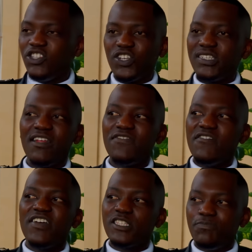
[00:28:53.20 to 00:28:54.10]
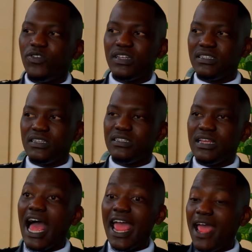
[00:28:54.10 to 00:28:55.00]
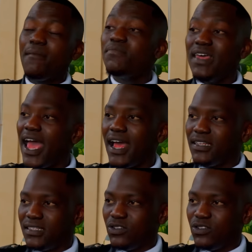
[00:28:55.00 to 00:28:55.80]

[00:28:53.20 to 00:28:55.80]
It's just that I've never experienced it. I am that.